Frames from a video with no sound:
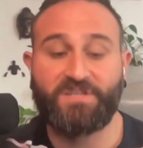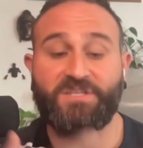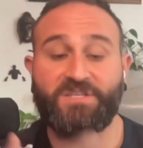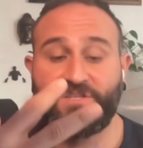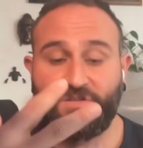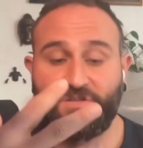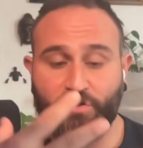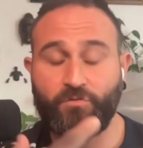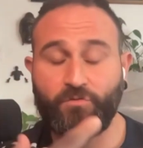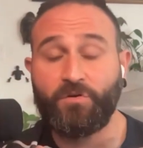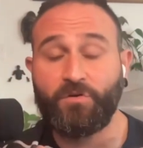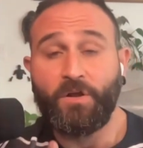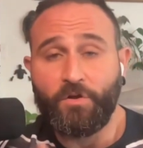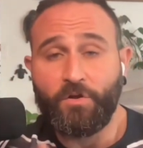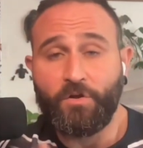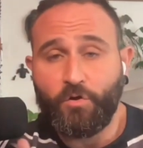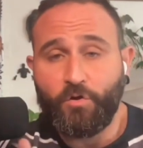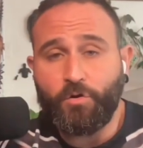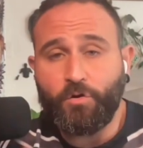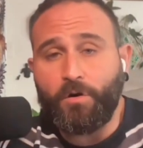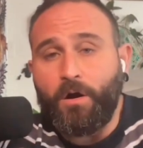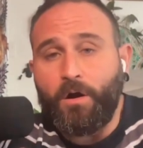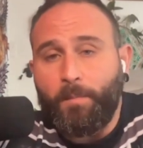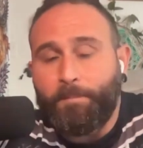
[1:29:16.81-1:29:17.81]
This is your
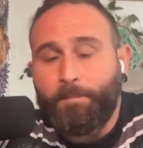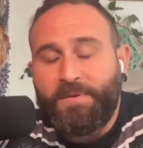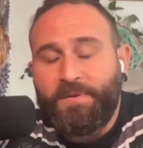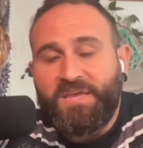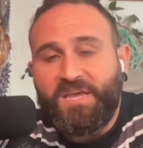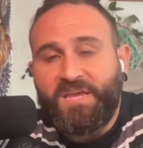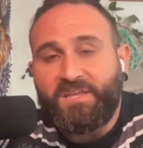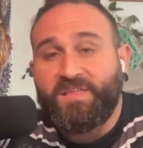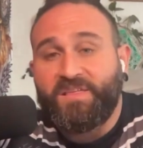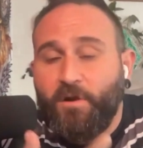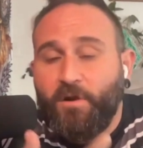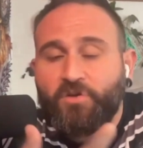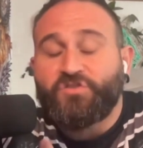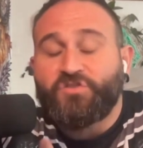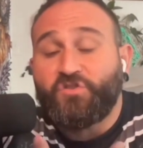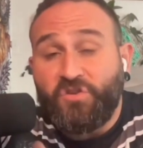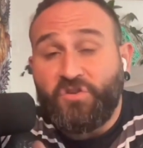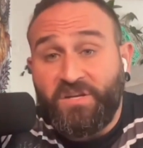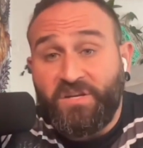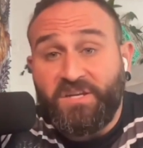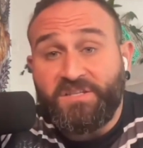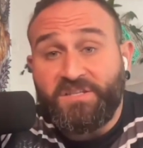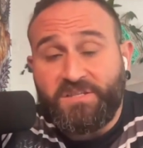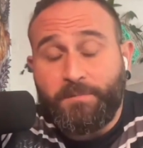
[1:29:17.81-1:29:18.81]
you're a being that
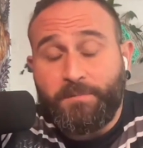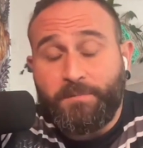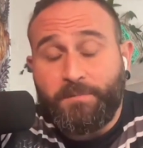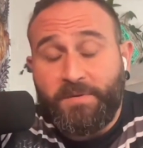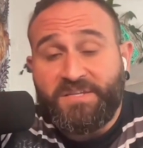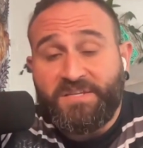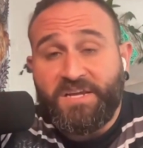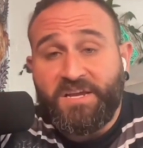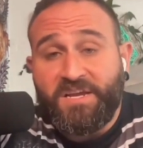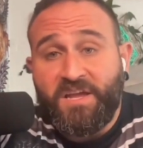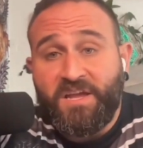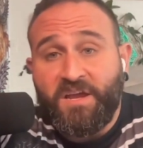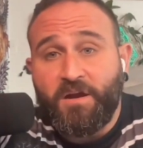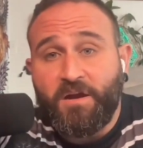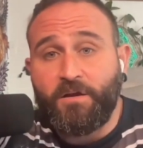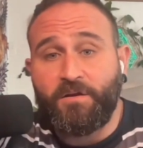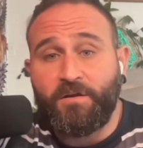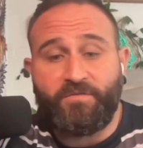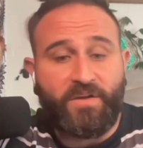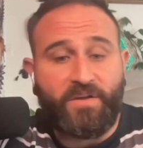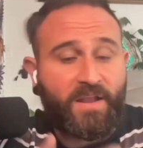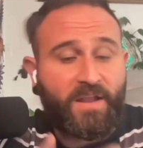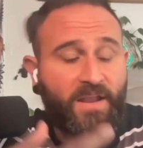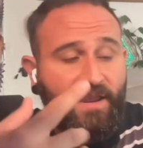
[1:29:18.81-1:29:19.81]
also needs to be taken care
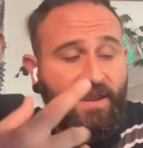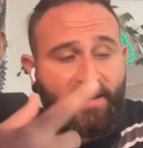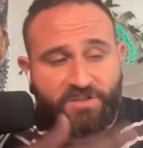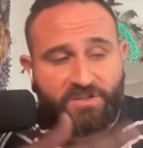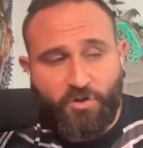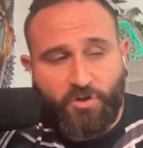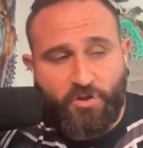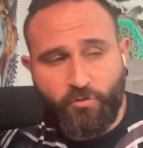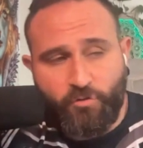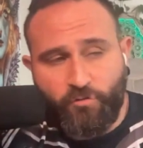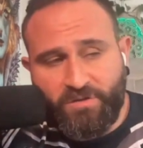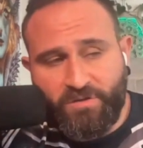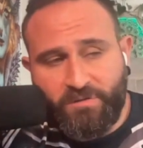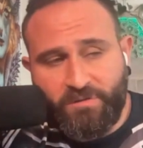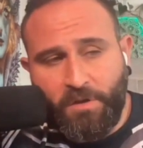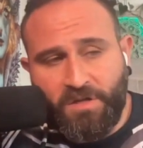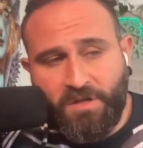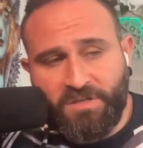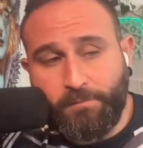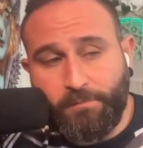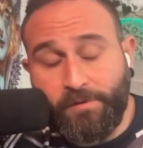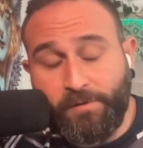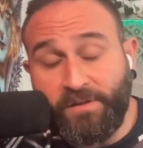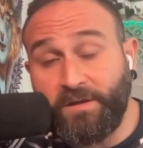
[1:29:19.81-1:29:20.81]
of, and it's your
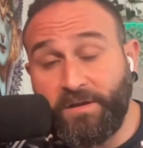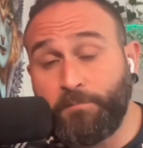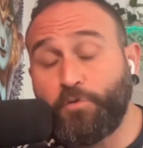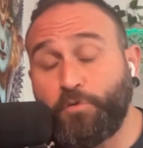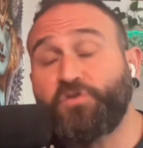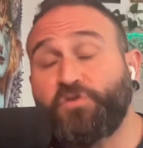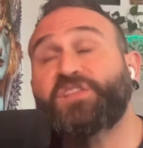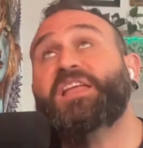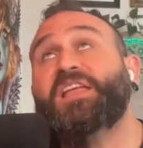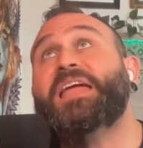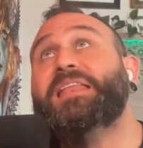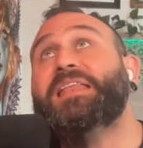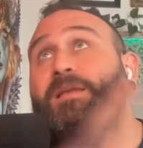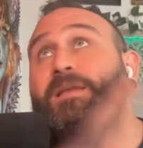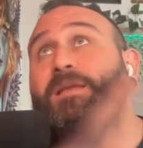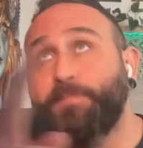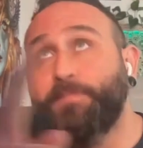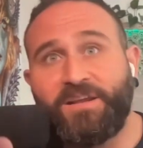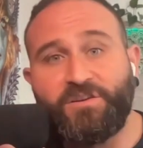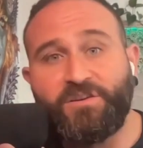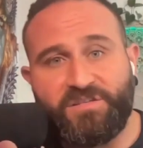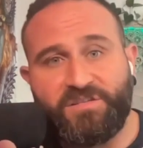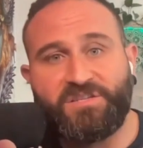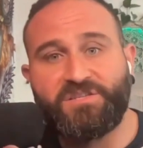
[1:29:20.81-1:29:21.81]
responsibility more than
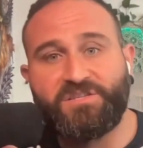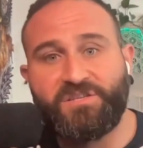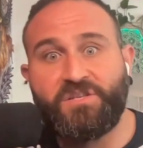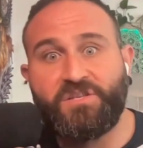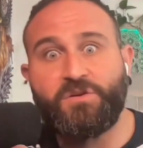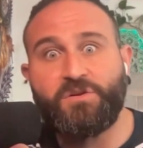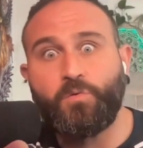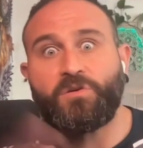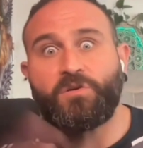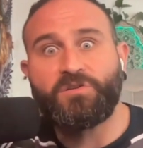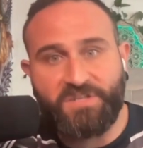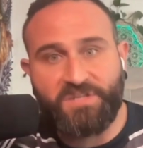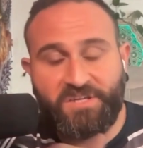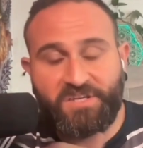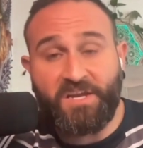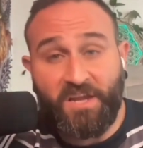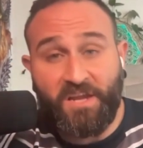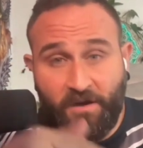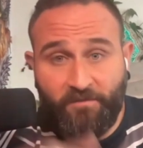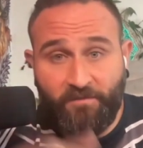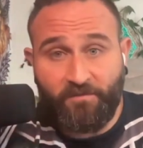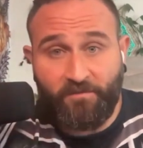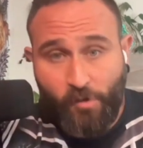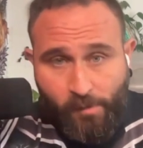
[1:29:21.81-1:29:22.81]
anybody else's in the world to take
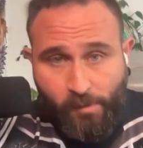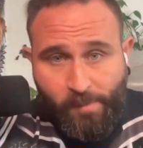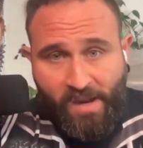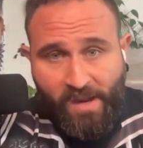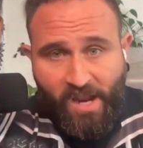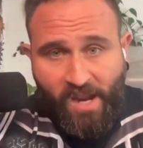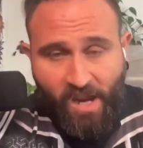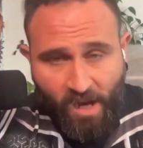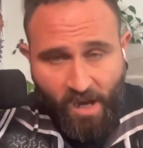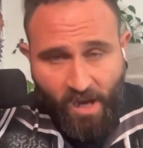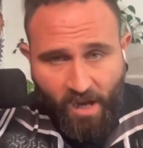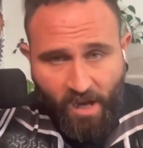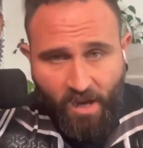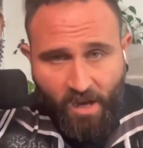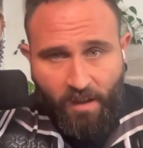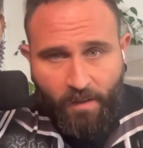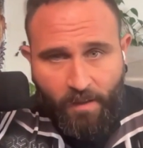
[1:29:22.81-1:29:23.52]
care of your being.